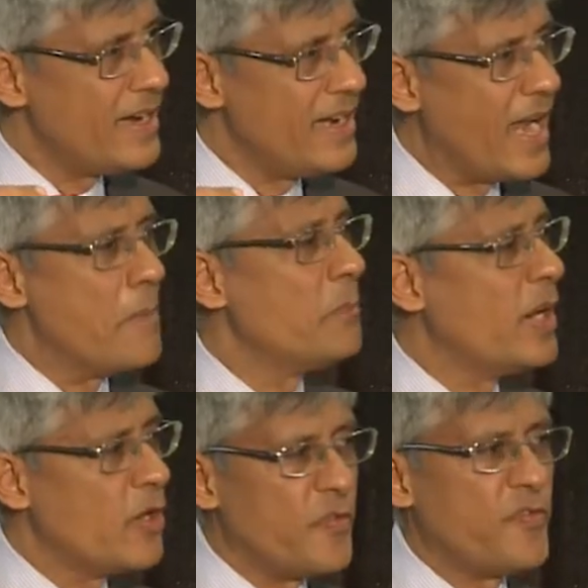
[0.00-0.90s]

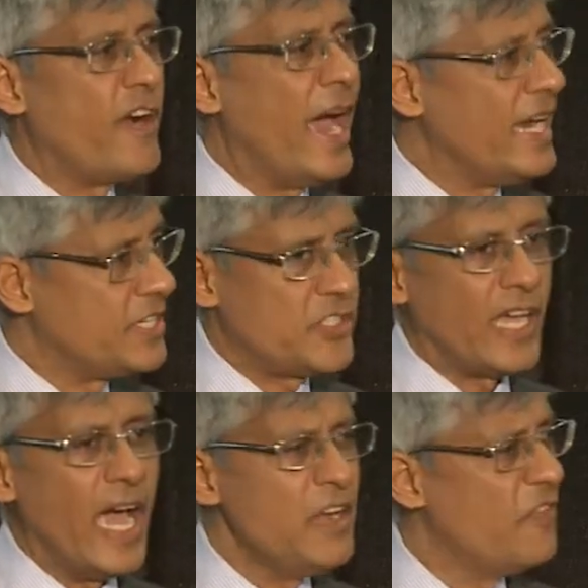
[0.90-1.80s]
number of rights.
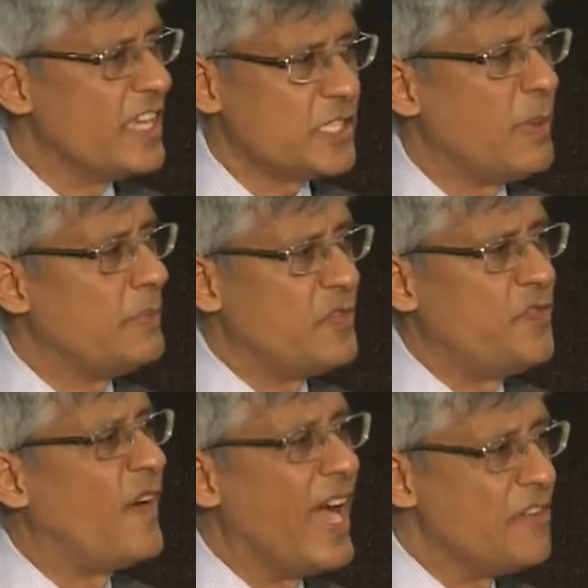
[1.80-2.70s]
I invest maybe
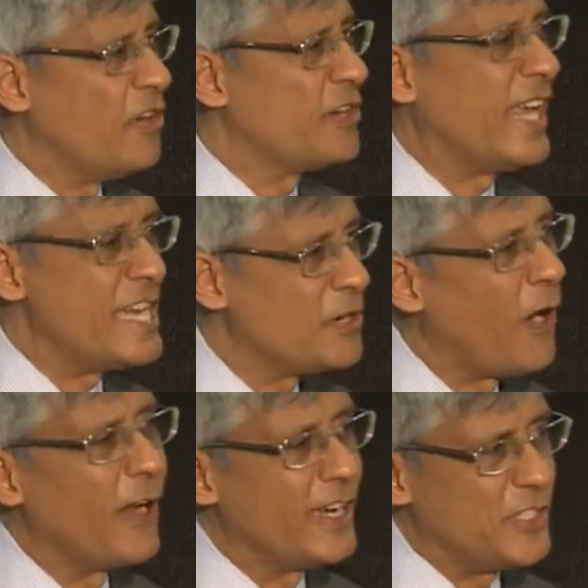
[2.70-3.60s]
five or ten
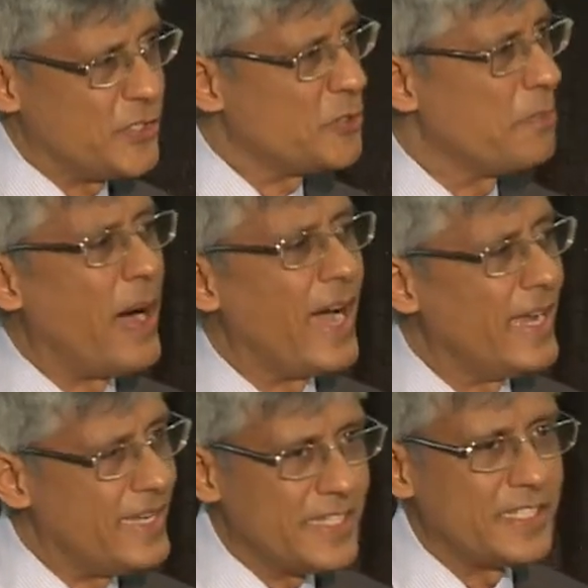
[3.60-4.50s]
dollars to
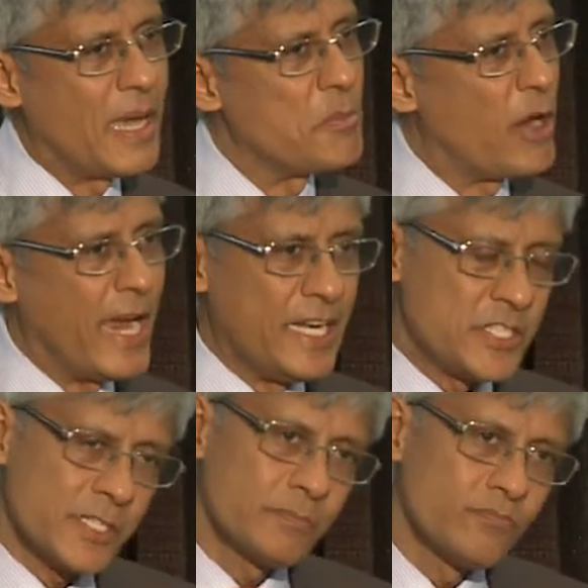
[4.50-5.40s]
buy some
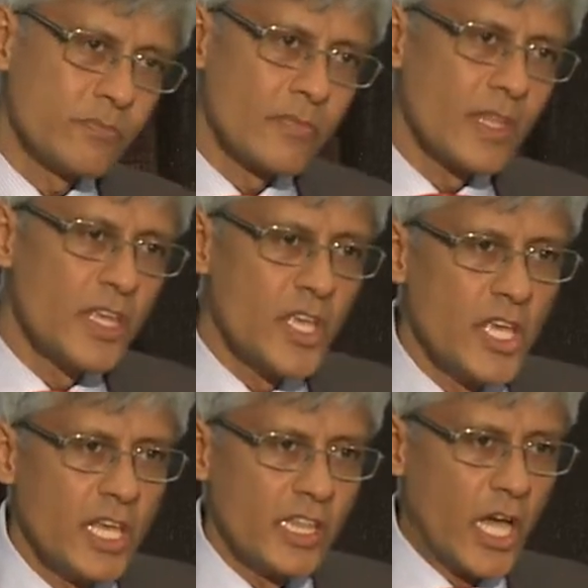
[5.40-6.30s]
rights.
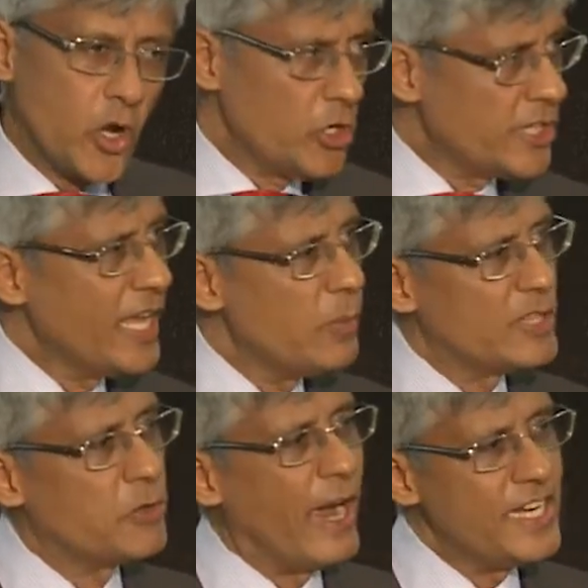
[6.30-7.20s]
The good thing
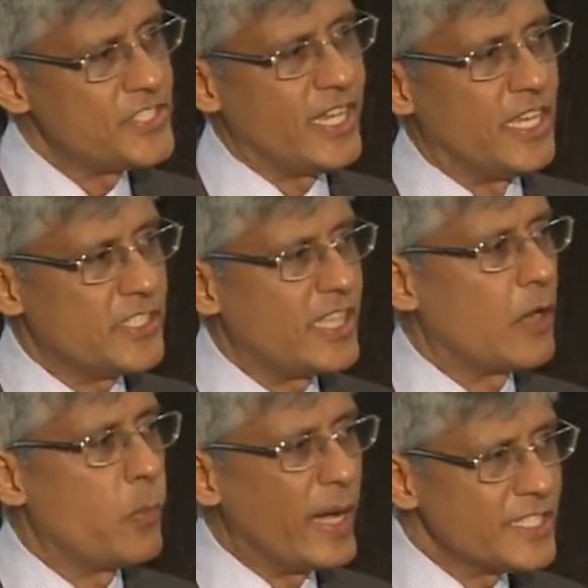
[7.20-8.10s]
with rights is
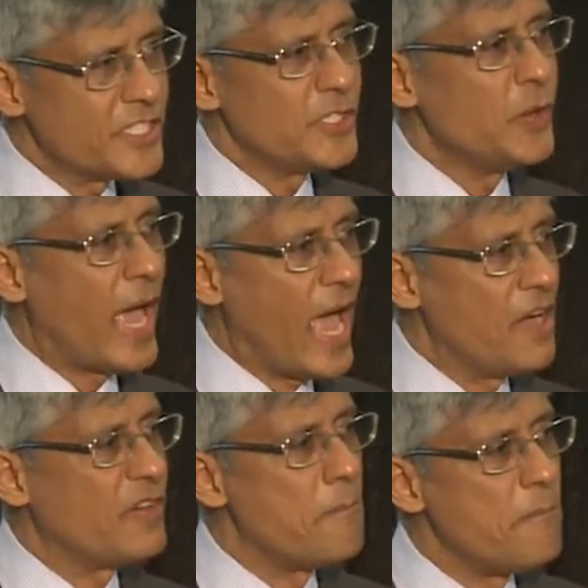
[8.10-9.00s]
that once you
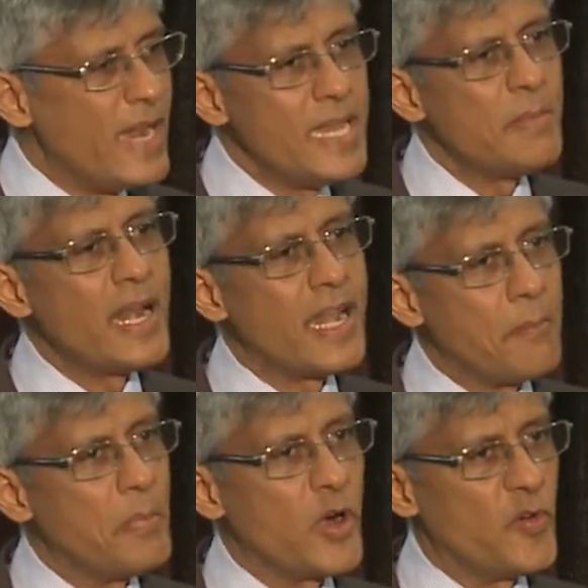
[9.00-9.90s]
have a minimal
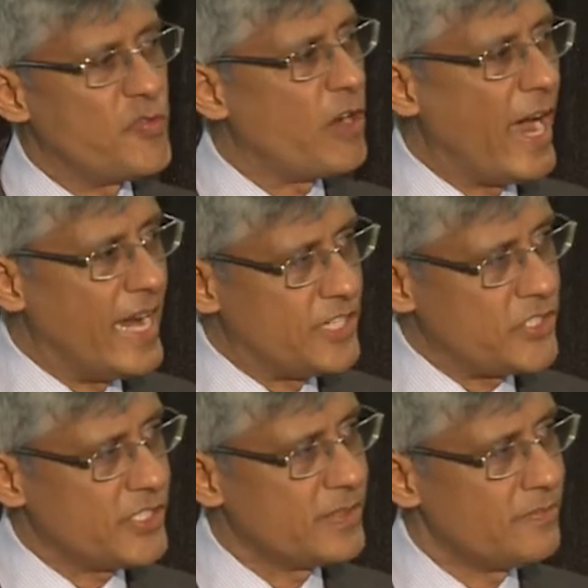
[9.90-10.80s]
number of
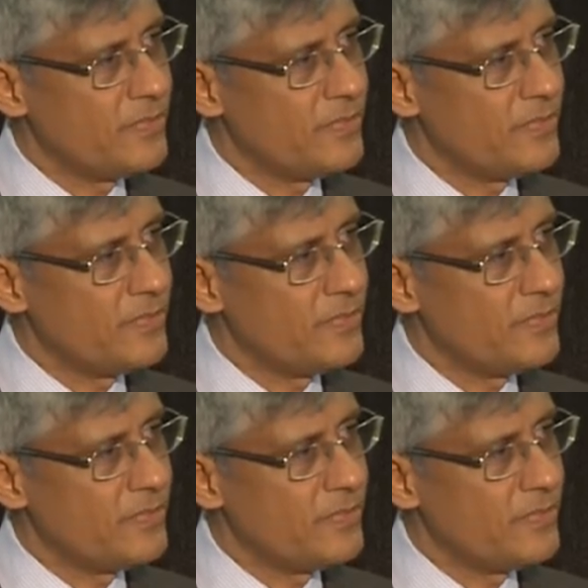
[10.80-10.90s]
rights,